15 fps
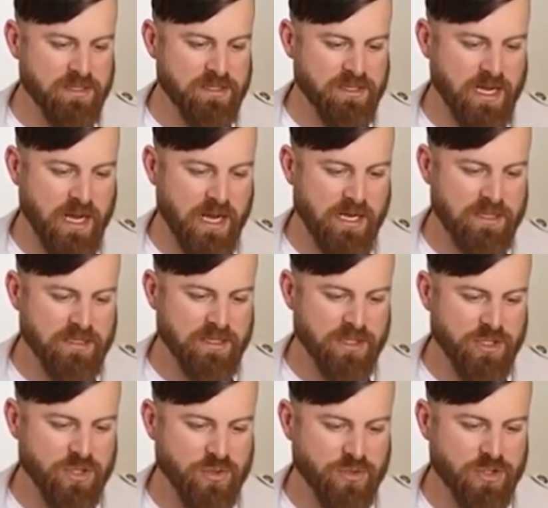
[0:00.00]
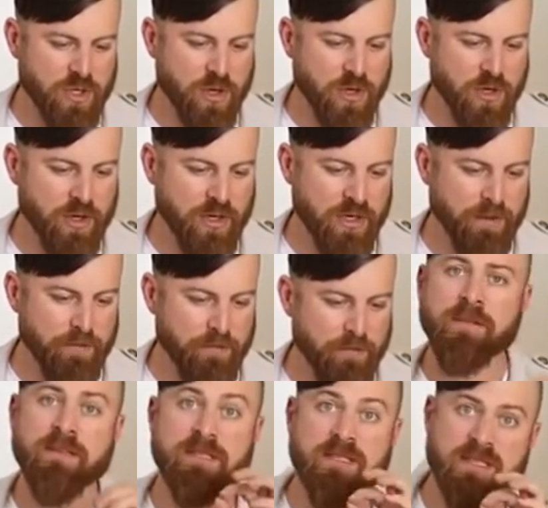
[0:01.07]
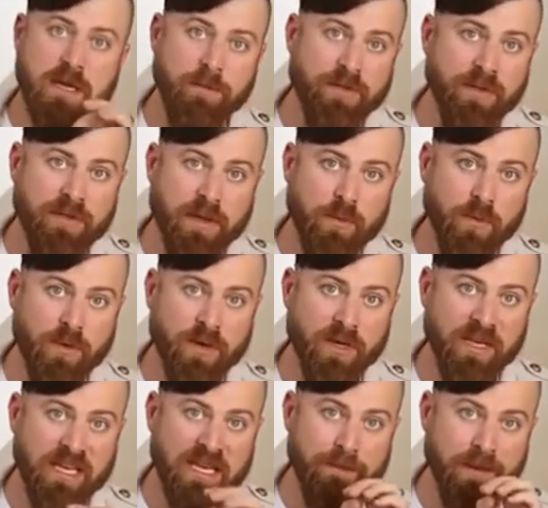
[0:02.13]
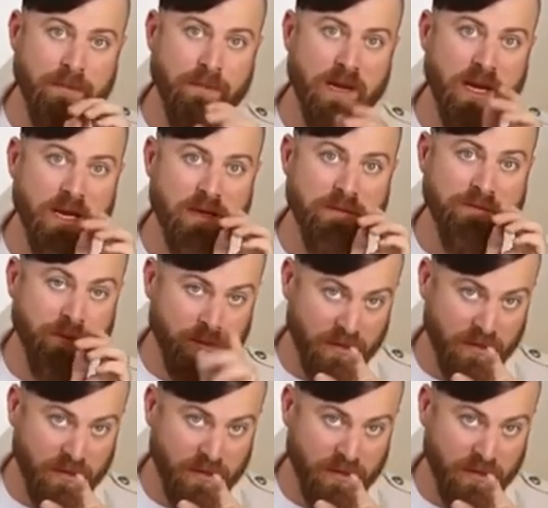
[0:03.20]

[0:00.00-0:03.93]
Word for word: size that you're targeting. This is something that we're gonna keep in mind for